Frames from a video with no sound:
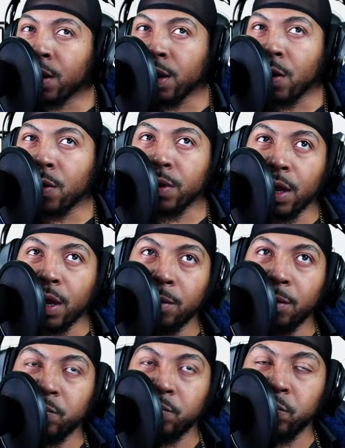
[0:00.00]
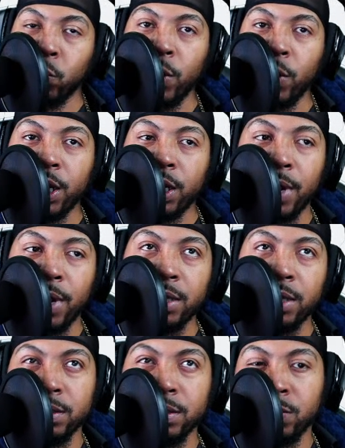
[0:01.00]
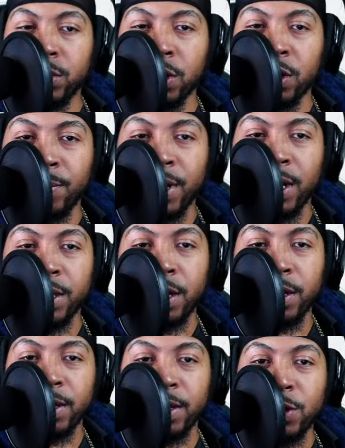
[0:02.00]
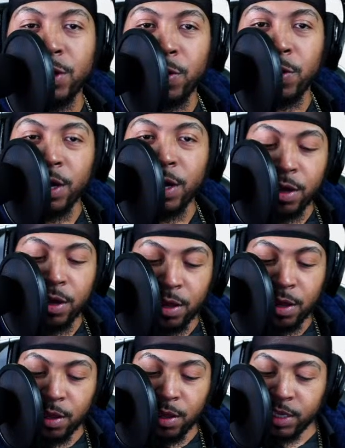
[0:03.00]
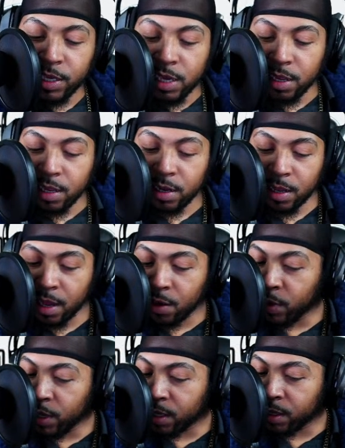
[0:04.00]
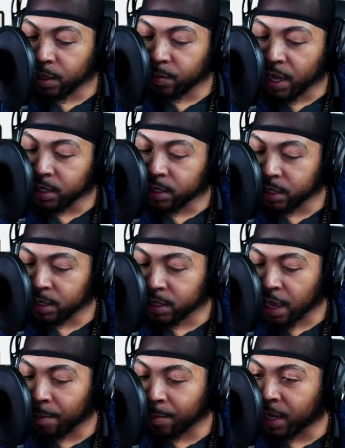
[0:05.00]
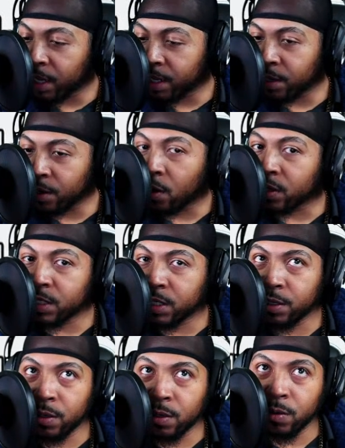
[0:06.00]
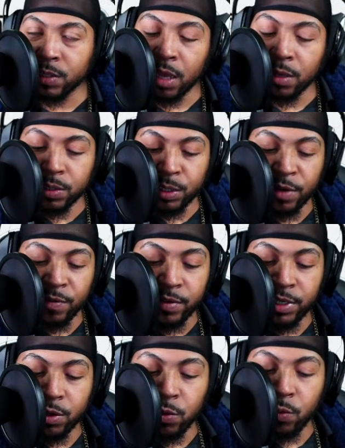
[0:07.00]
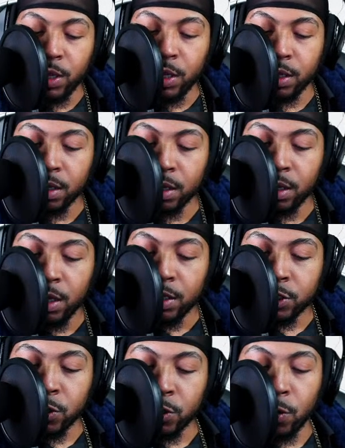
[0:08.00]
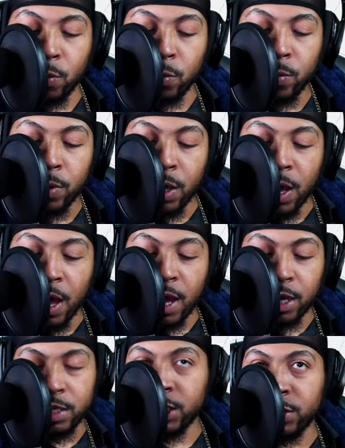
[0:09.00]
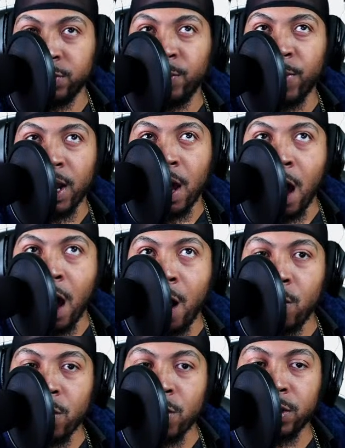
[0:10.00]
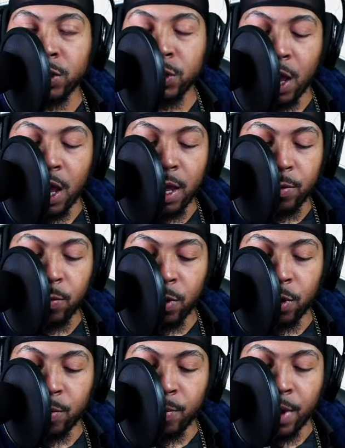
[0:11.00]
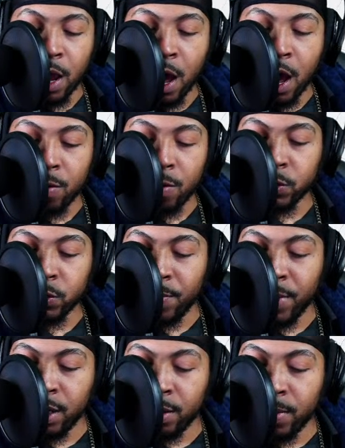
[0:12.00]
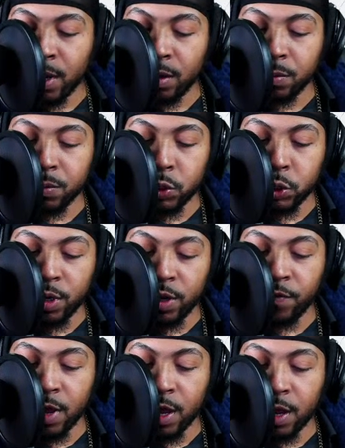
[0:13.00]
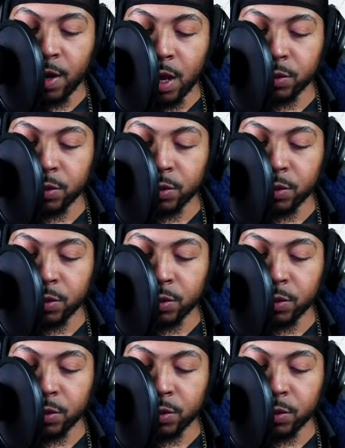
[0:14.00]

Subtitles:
a weekly basis, we talking about a young kid. At a weekly basis, I'm cutting all 10 of those houses every single week. So it takes me about an hour. So I work about an hour. So I'm making about $25 an